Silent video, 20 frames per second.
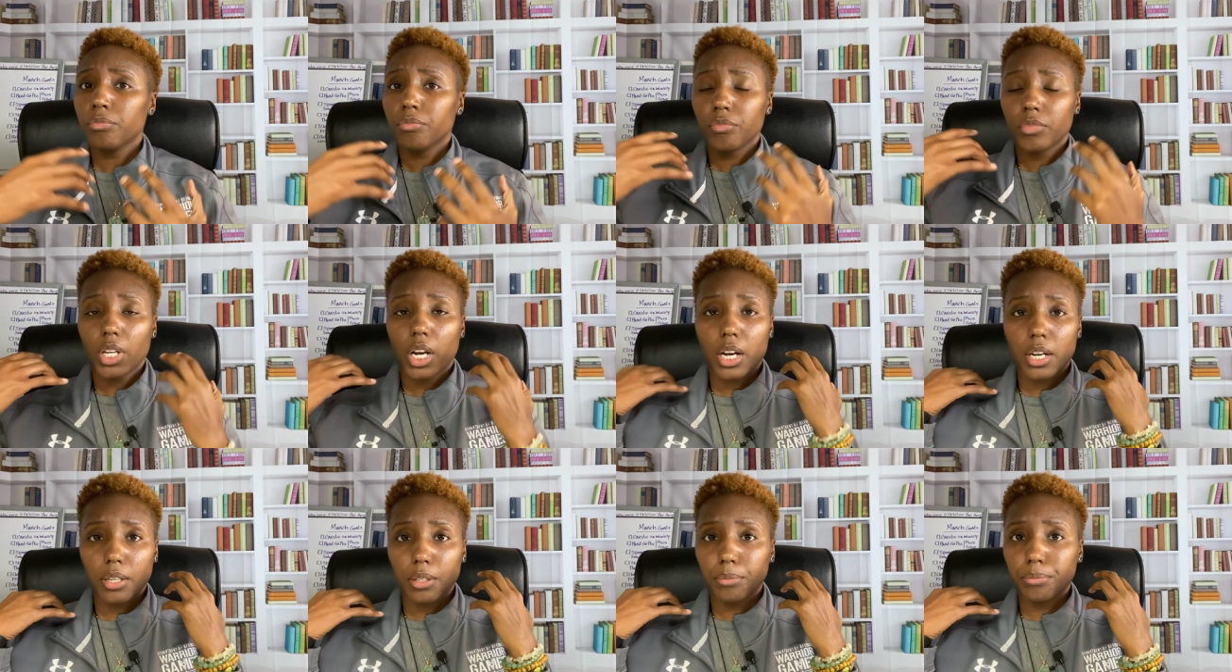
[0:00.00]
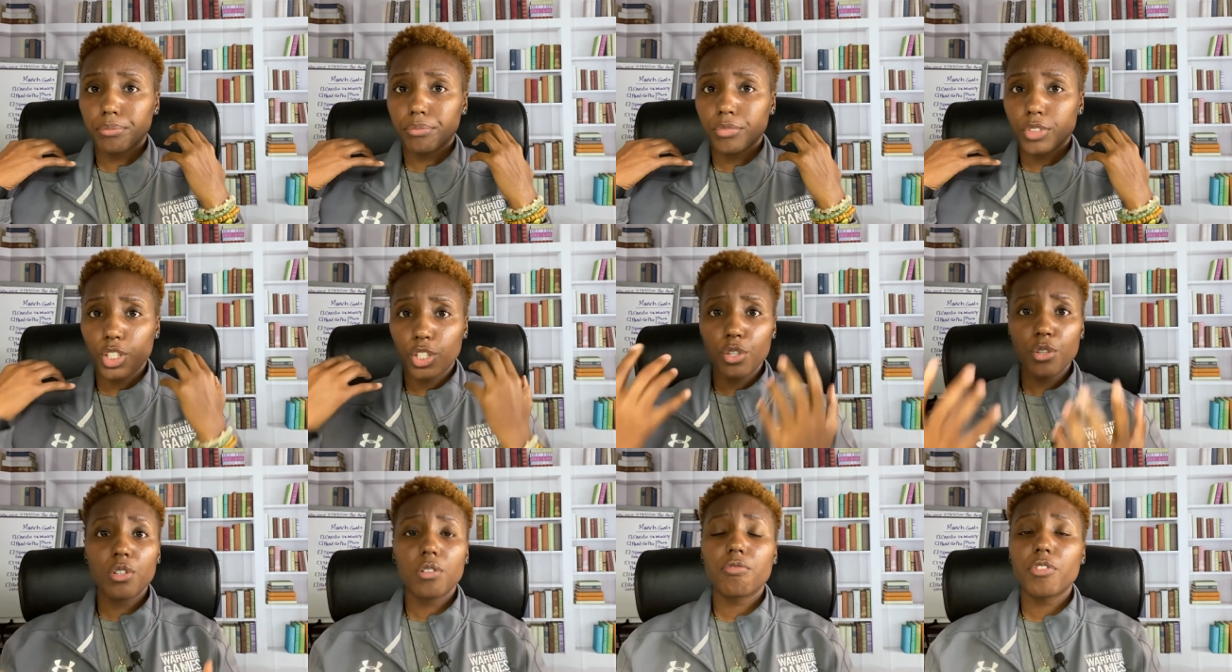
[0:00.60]
the
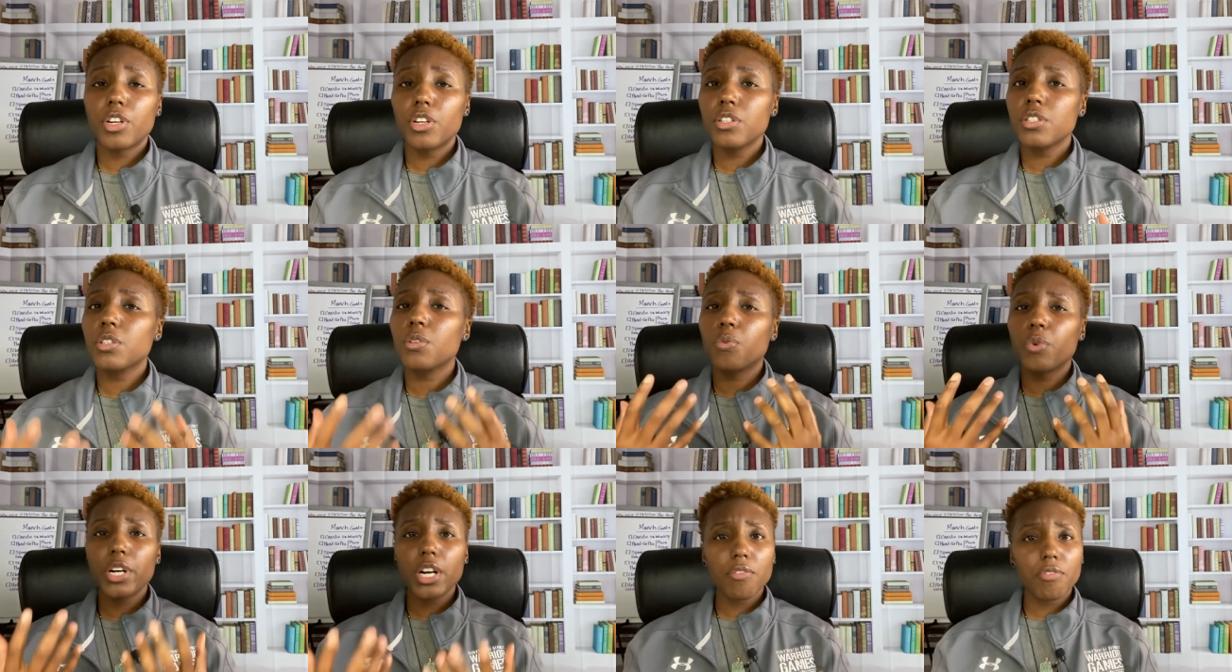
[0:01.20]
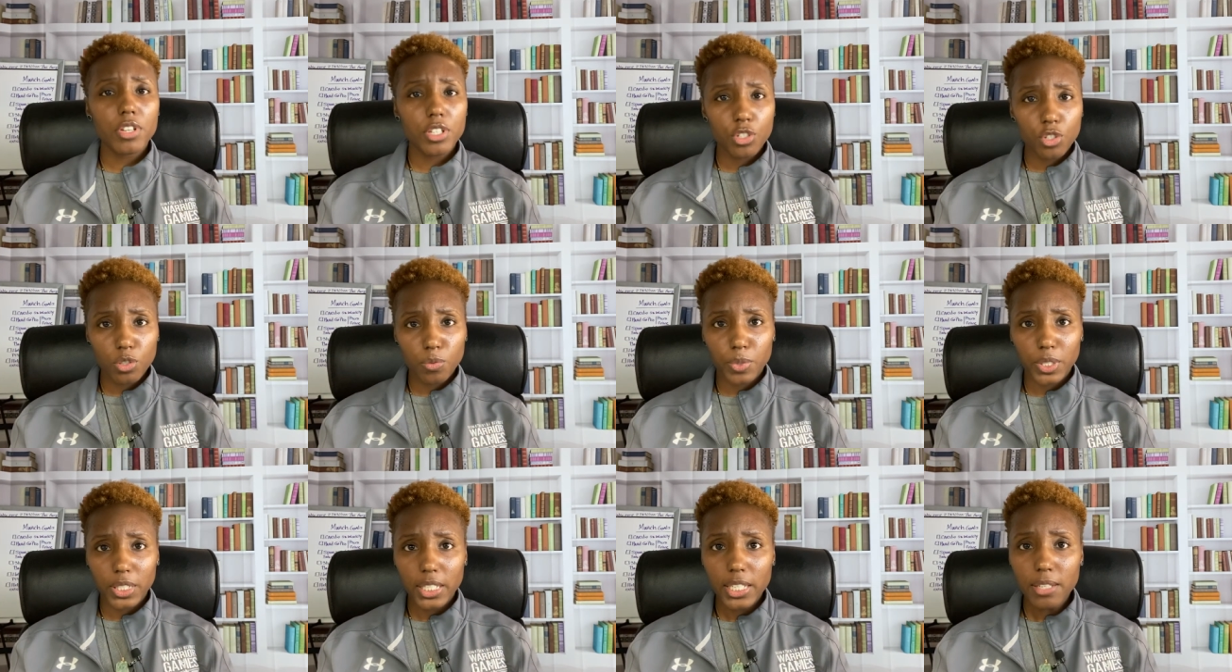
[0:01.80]
universe, whatever it is you
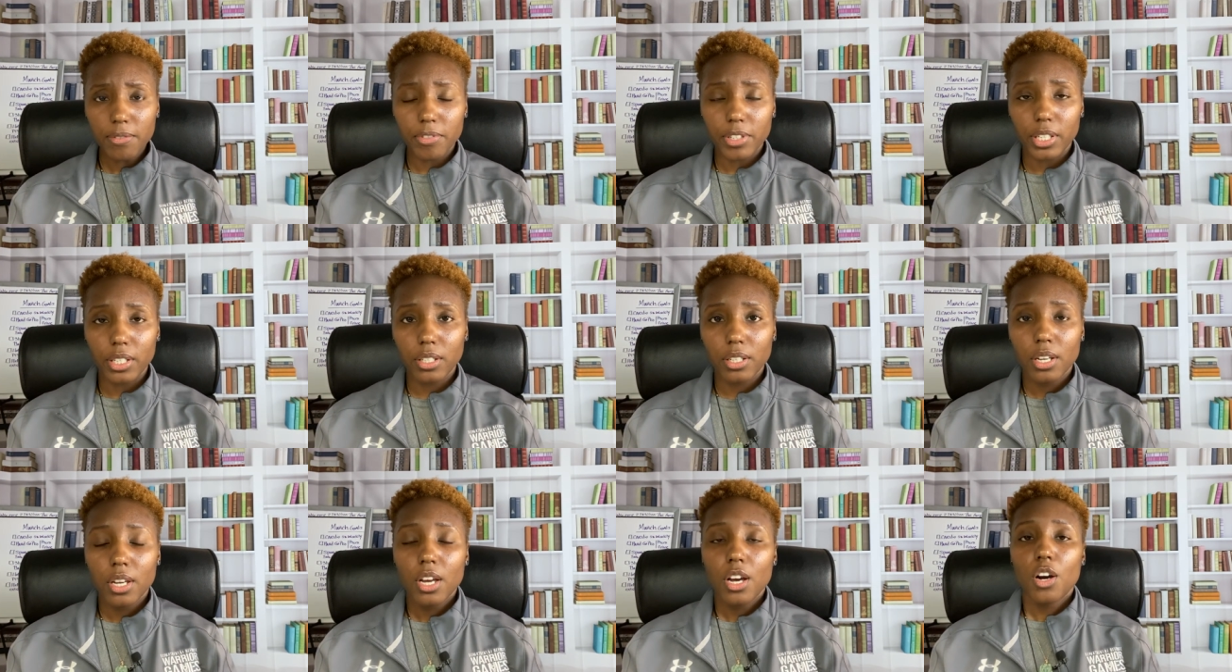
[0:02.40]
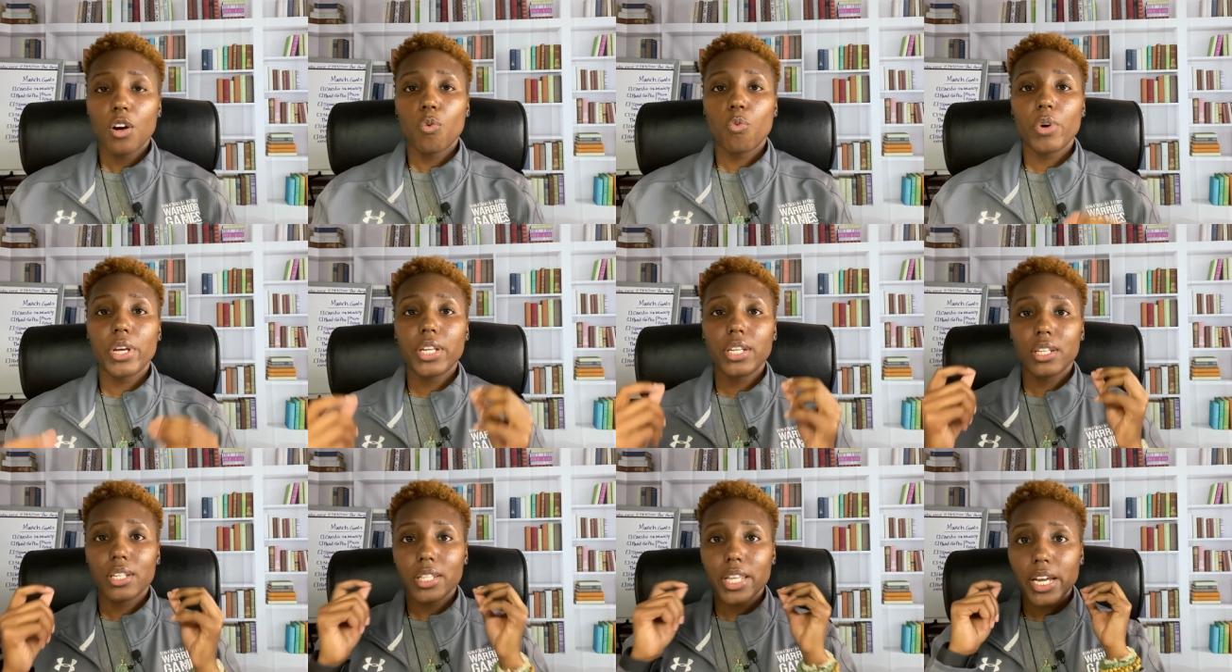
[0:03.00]
believe in,
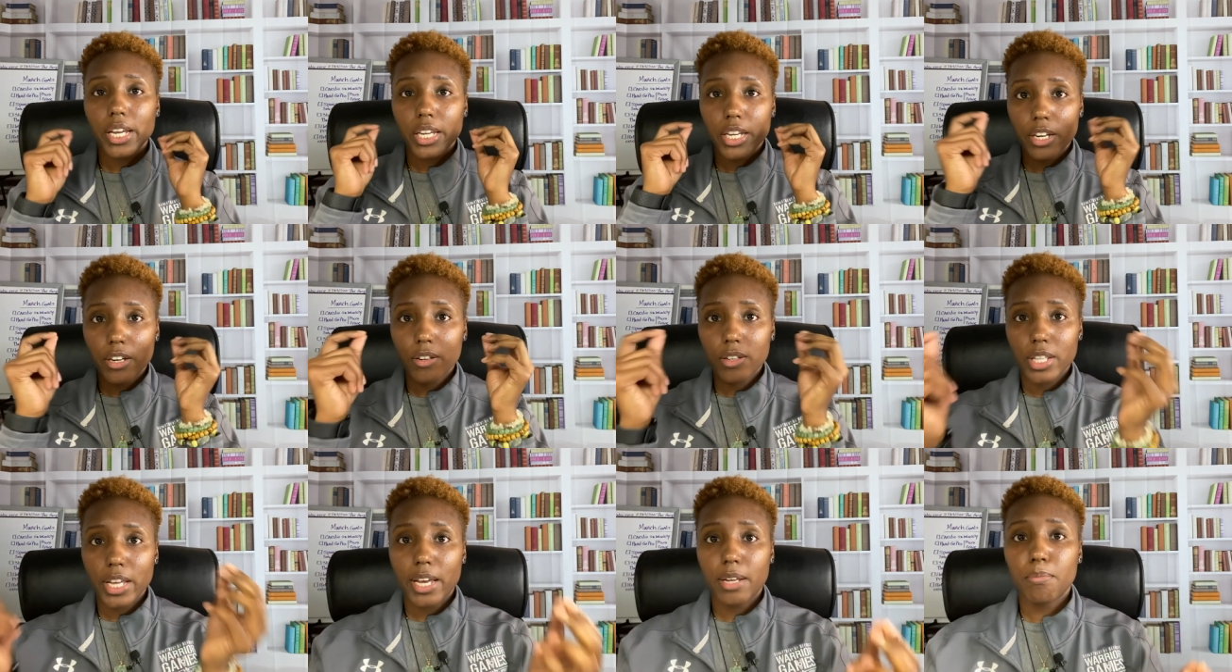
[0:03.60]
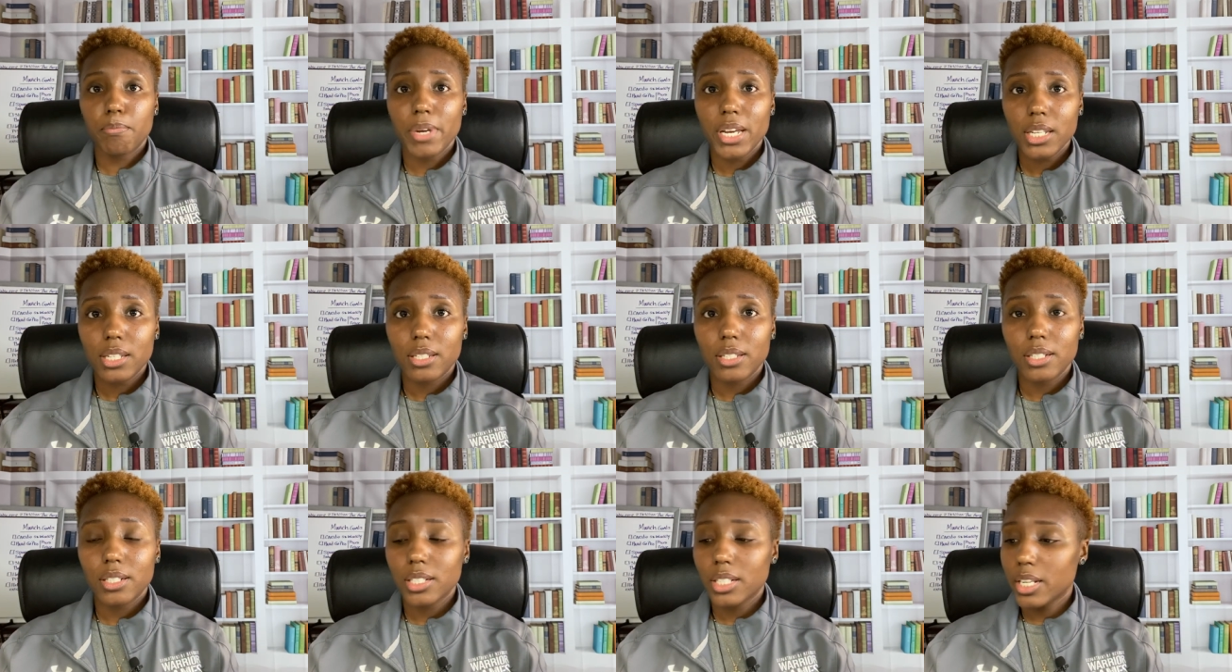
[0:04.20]
when they hear that
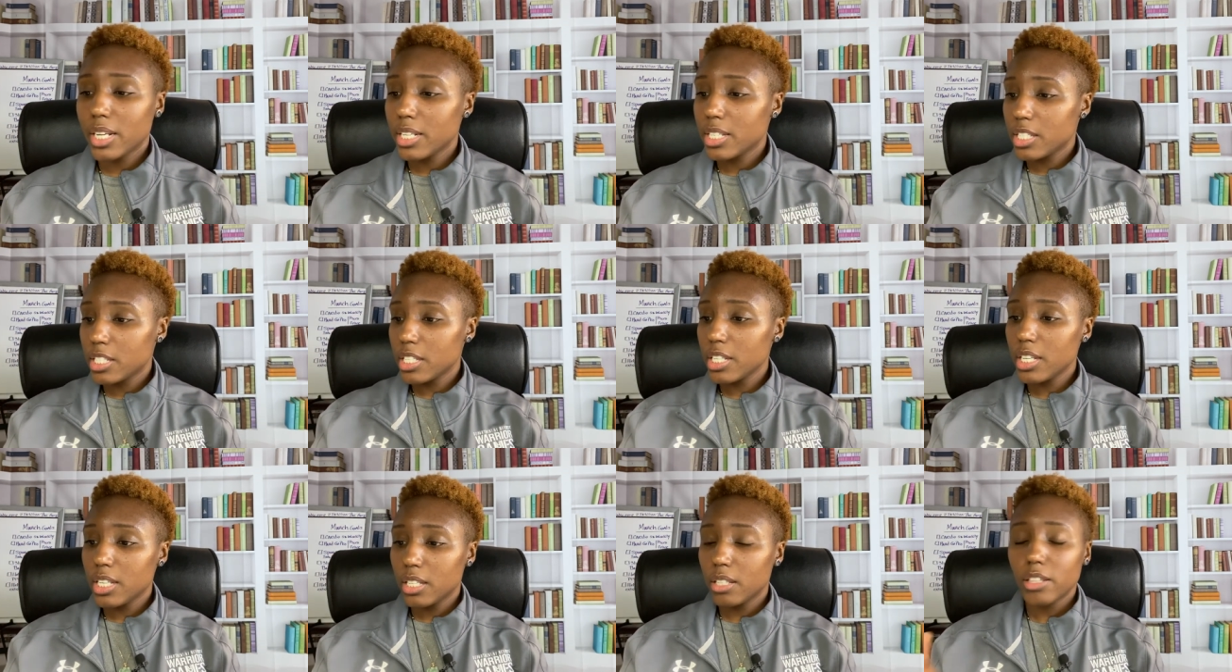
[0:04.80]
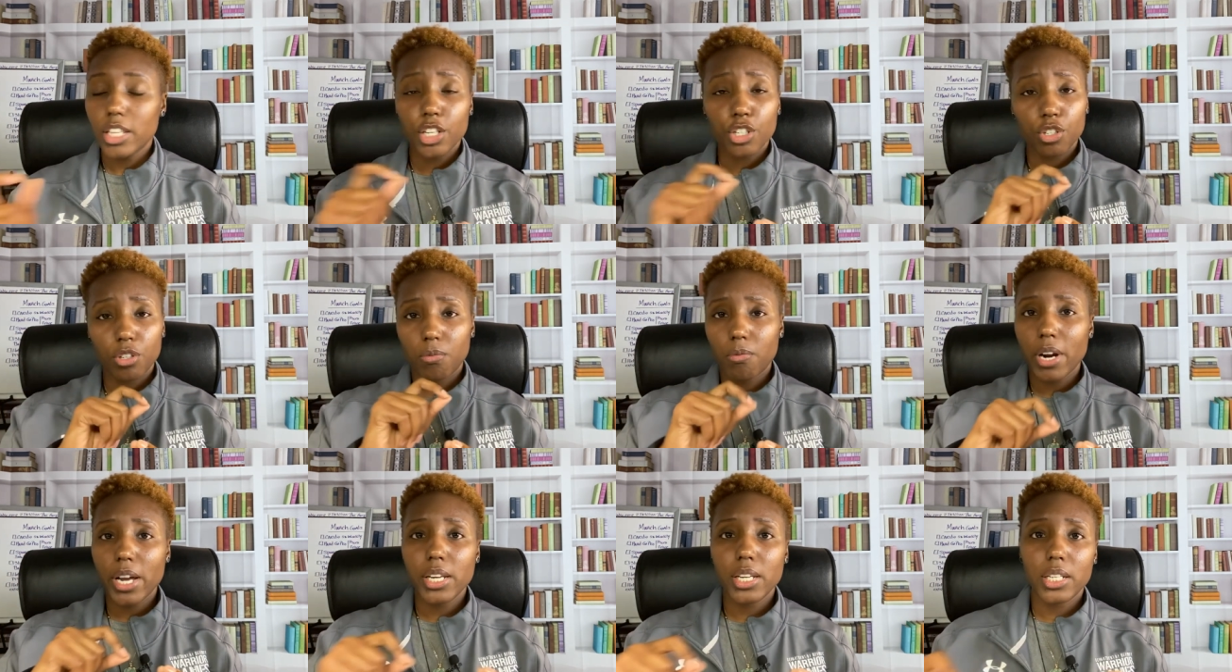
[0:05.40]
message and they see that you're
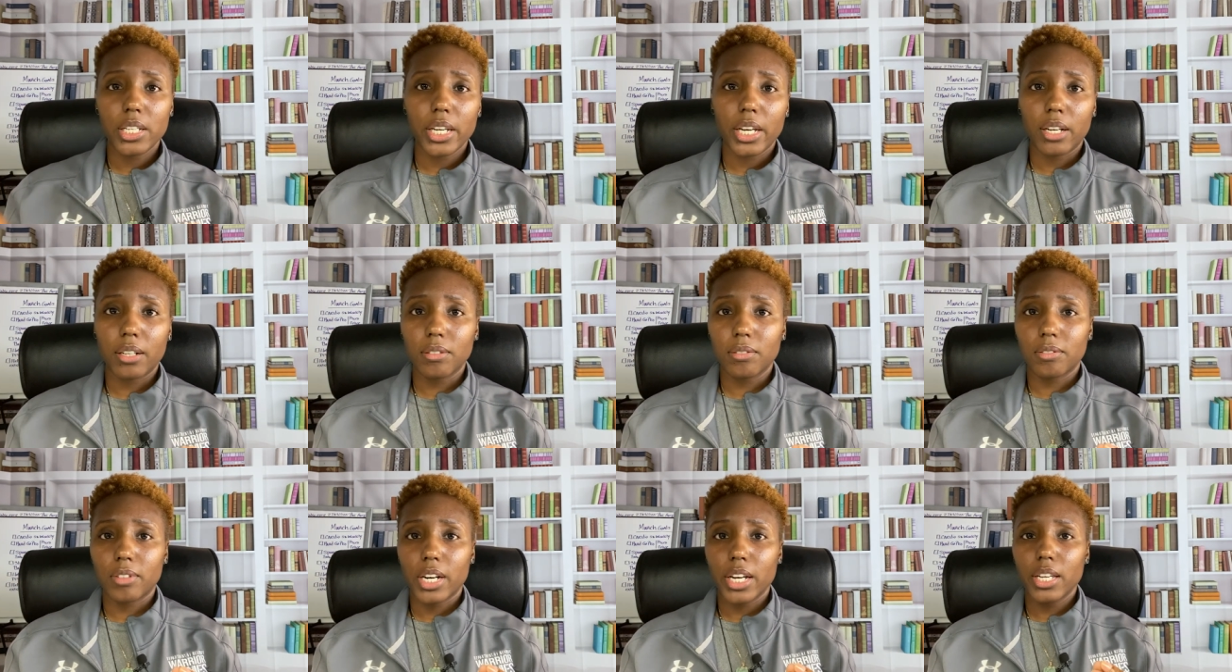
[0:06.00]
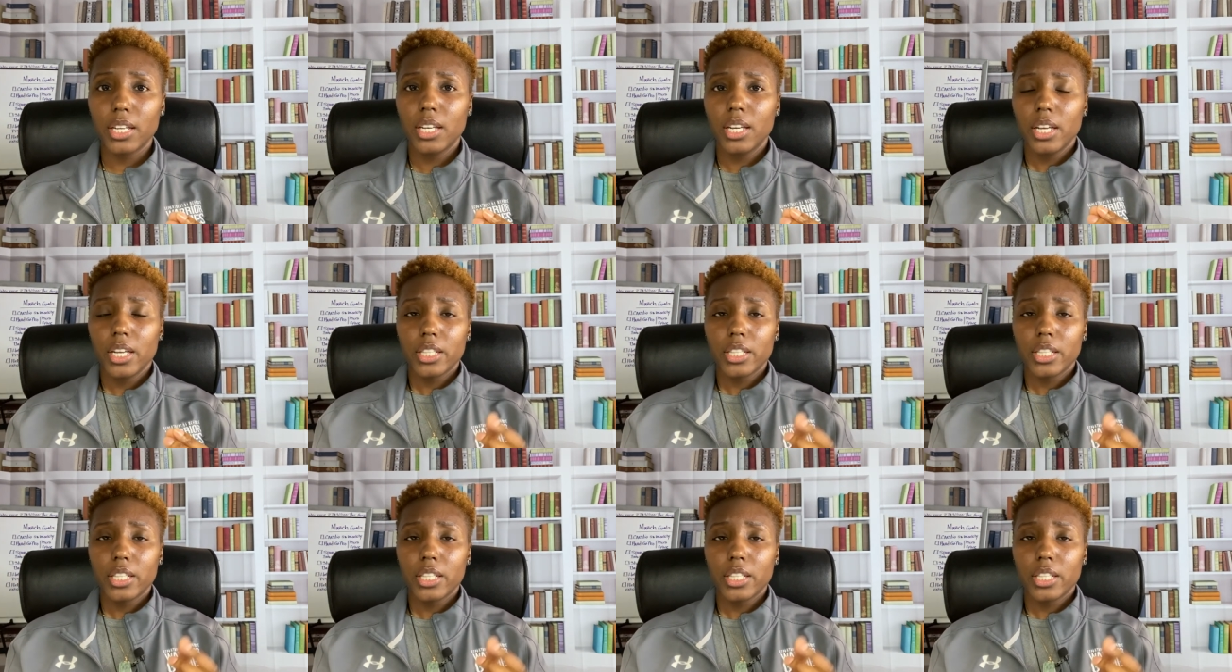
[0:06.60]
writing it down, right?